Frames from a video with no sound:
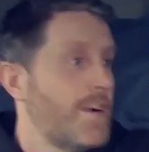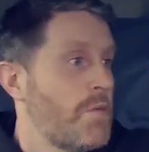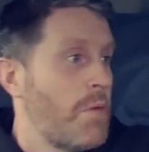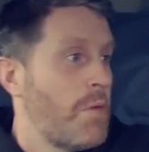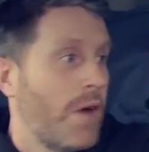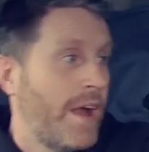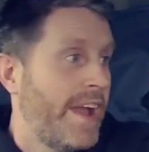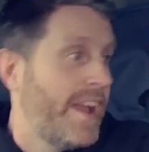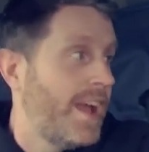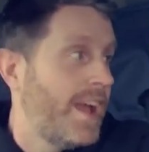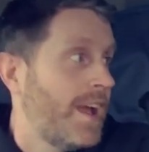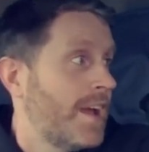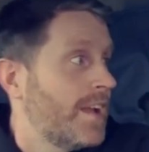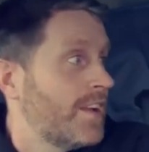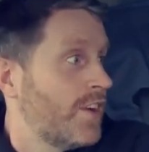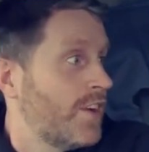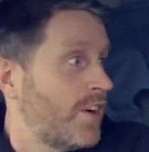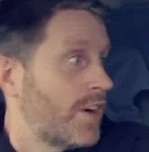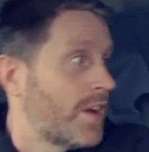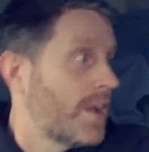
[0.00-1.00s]
But hey,
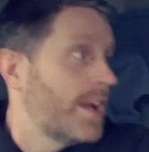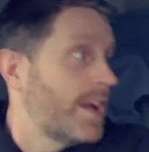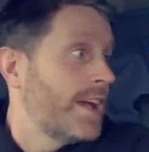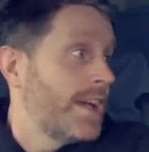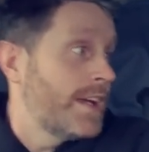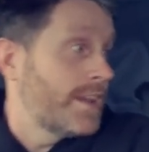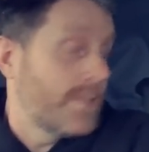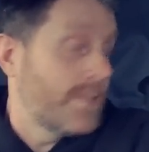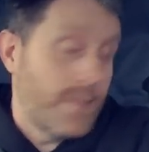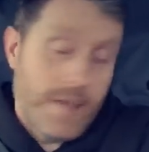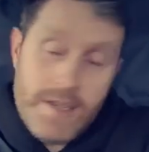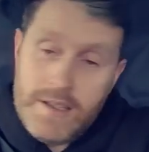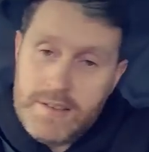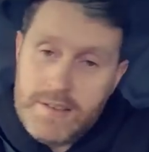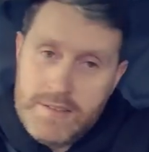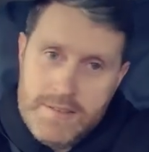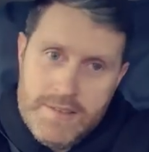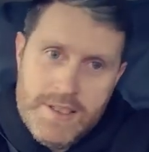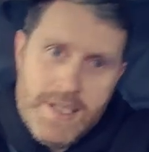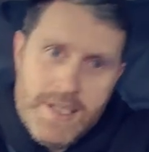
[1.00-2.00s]
look, Greg,
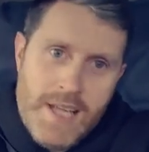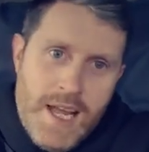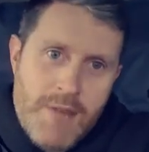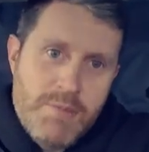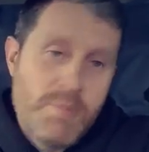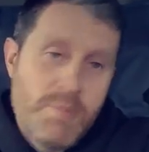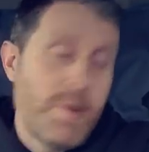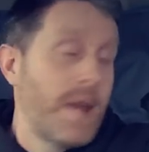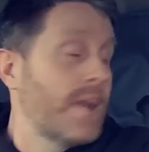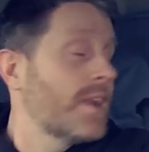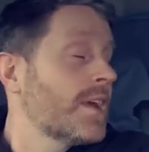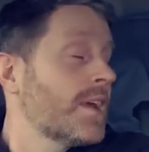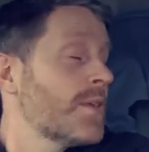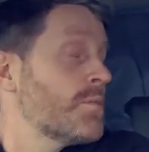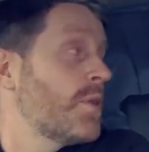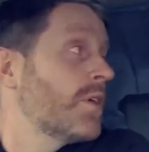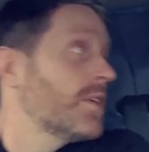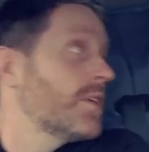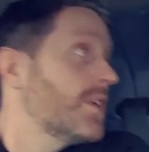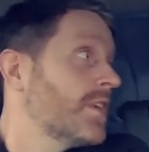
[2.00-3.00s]
can't be panicking
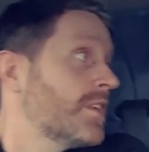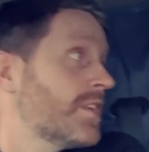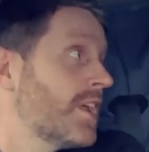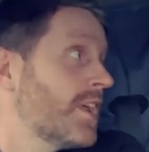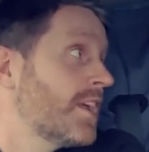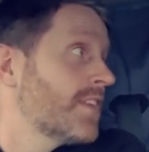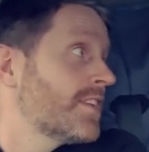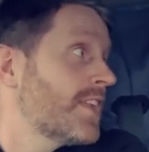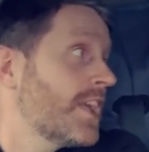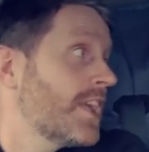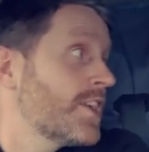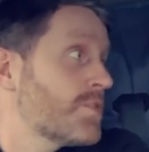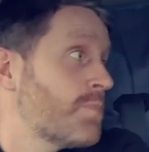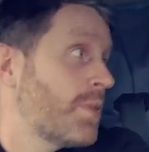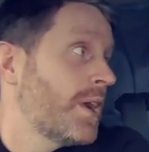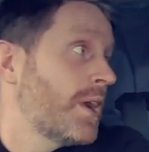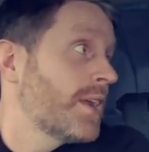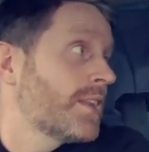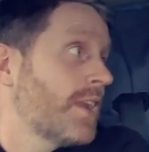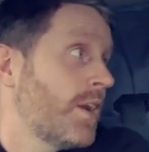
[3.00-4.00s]
about these things. Things
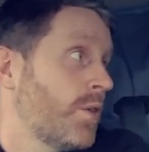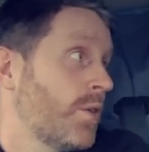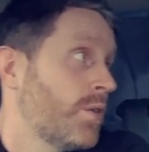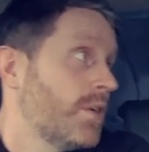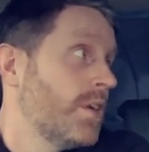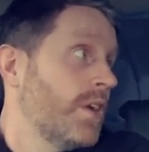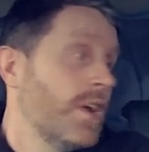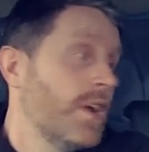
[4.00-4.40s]
break down.